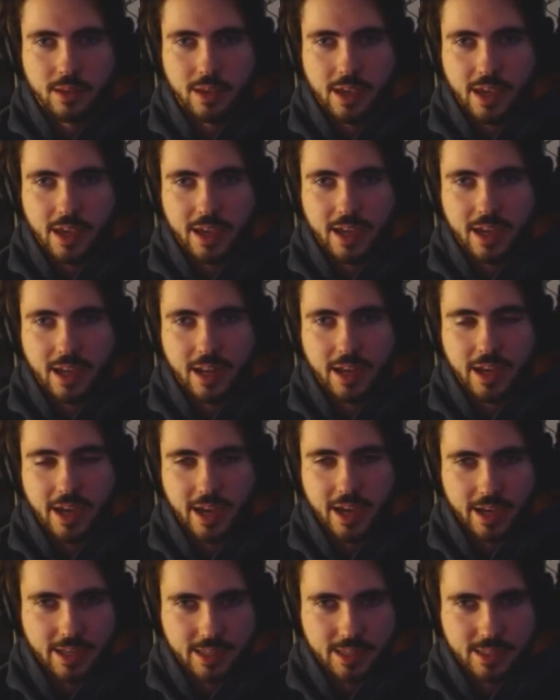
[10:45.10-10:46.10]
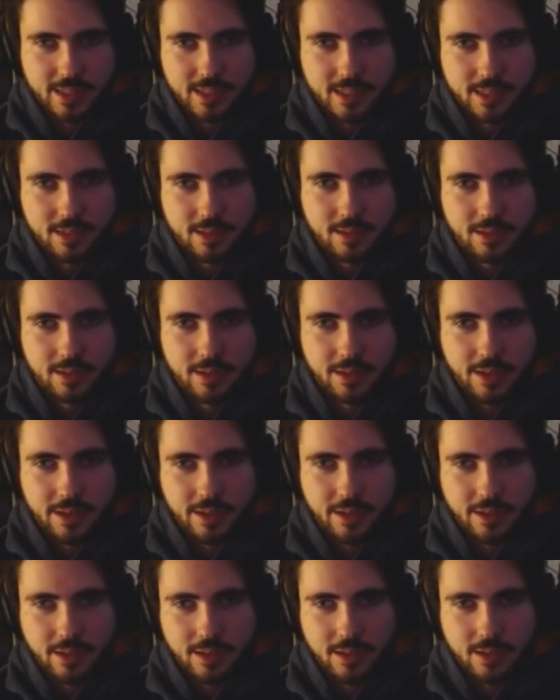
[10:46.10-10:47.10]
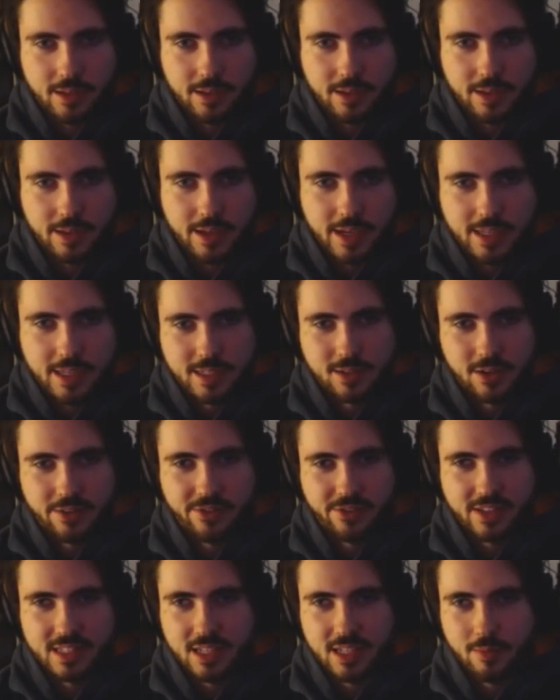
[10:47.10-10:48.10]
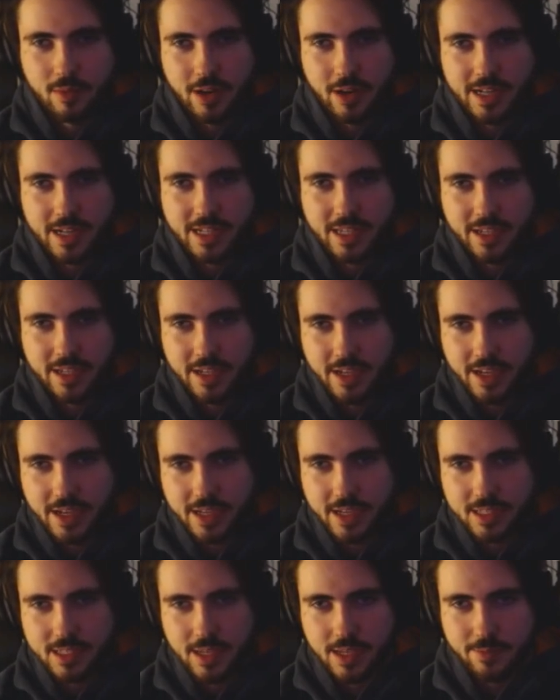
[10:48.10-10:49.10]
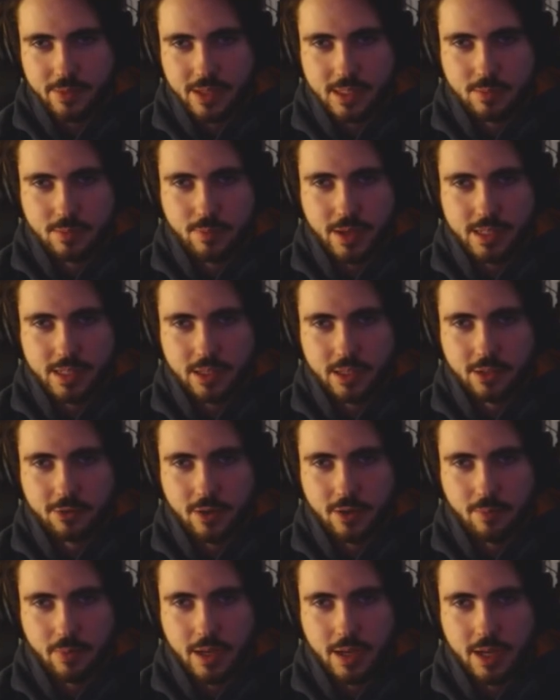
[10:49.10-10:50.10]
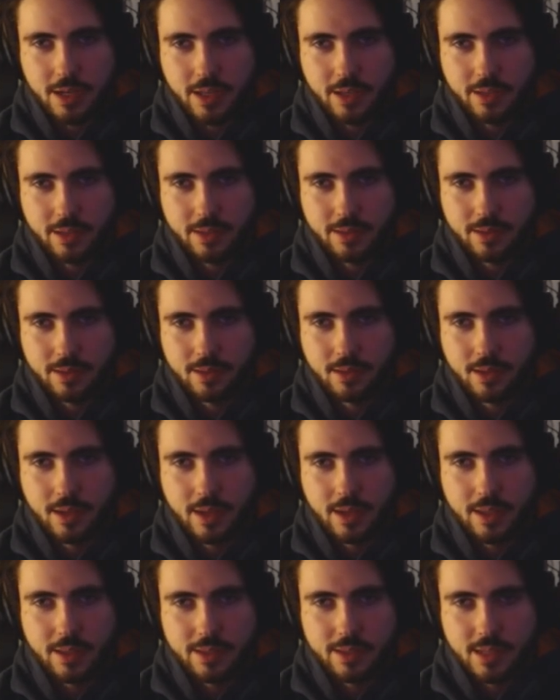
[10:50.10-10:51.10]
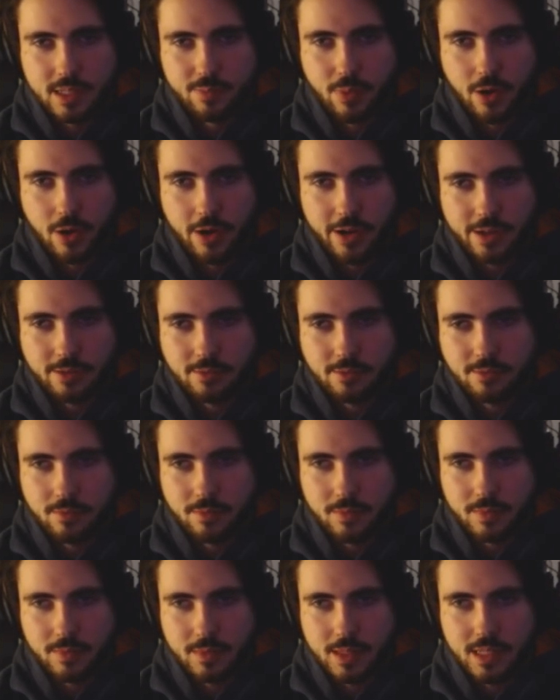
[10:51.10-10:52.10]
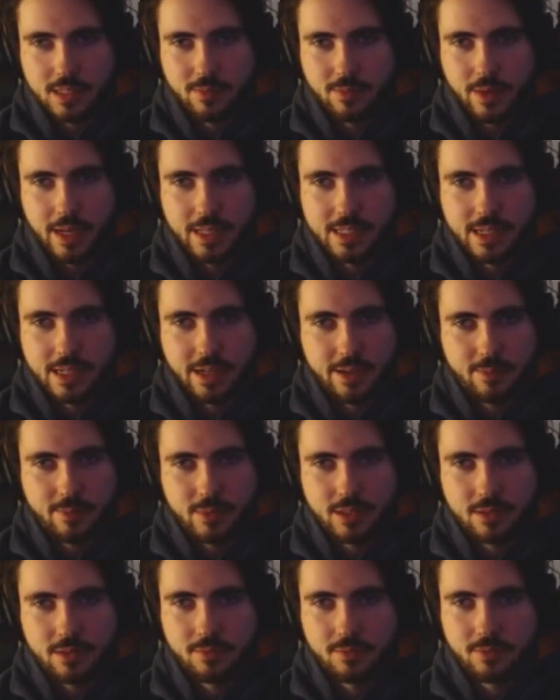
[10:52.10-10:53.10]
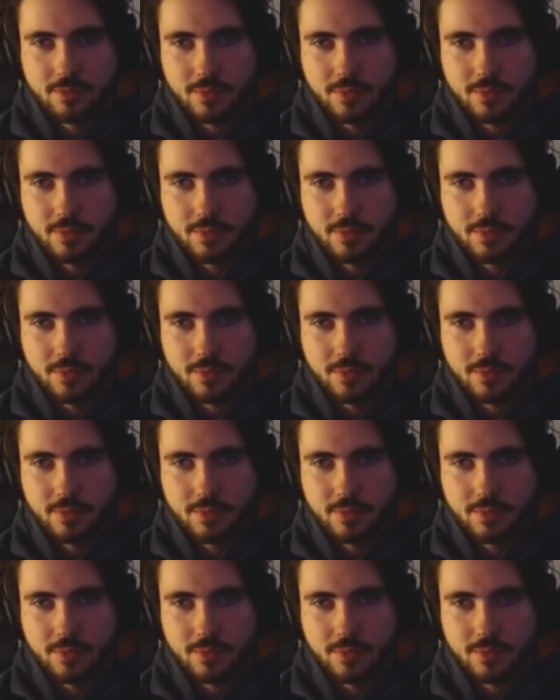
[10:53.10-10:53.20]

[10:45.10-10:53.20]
it, kind of adds, it's sort of a similar idea, except it's basically repeating this part this many times.